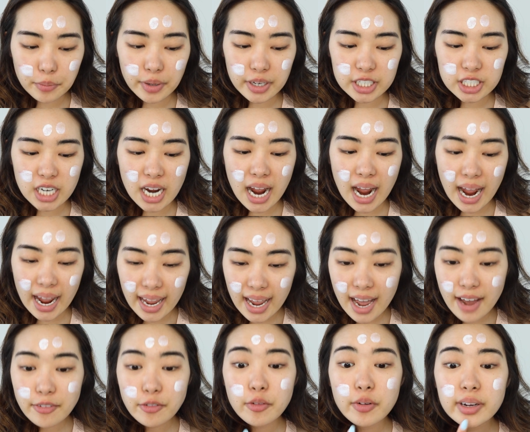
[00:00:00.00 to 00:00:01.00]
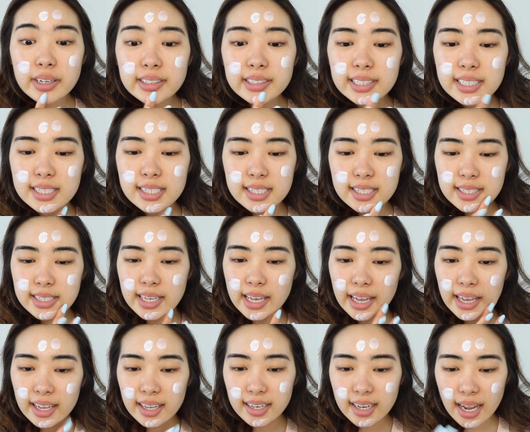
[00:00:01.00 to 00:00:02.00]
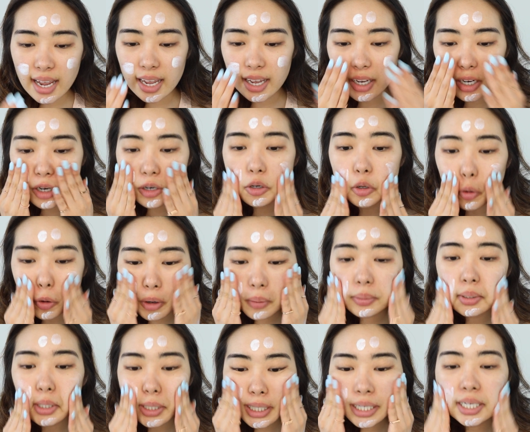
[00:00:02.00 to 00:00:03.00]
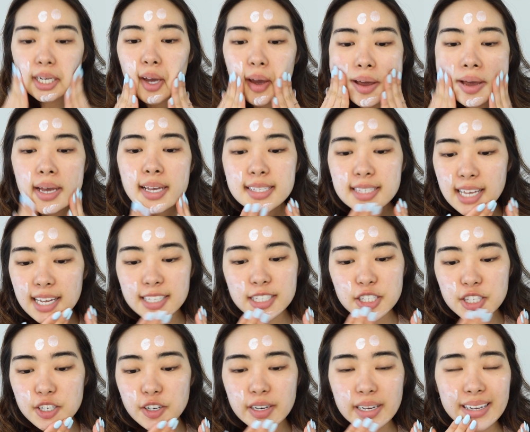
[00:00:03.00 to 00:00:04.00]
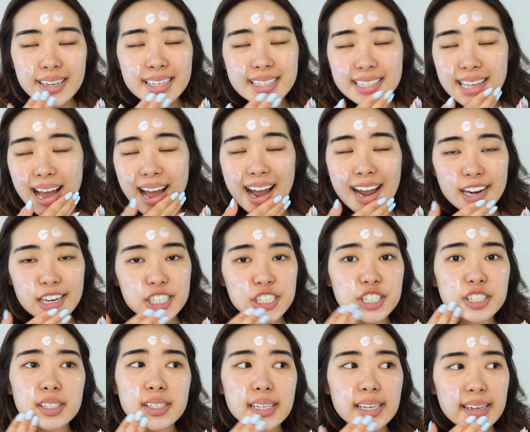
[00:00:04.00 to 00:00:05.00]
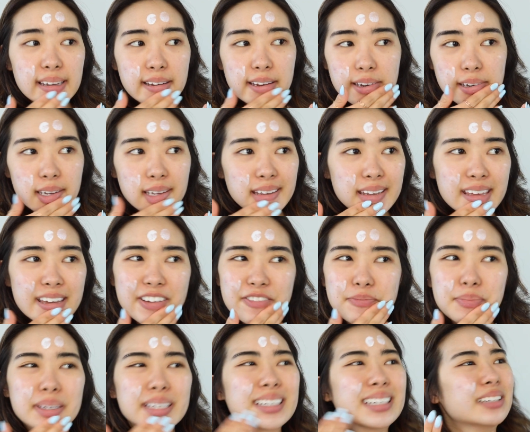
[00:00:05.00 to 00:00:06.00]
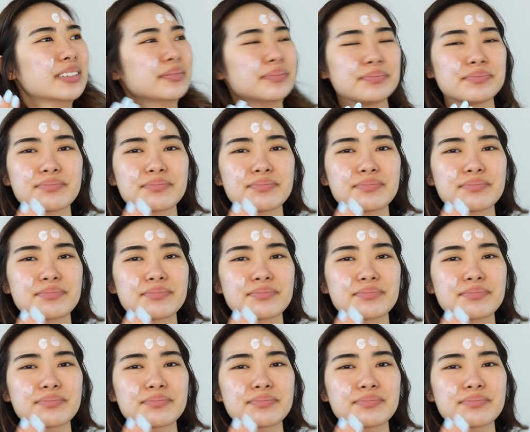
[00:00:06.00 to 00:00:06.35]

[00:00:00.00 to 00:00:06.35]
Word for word: which I have oily skin, and normally sunscreens actually give me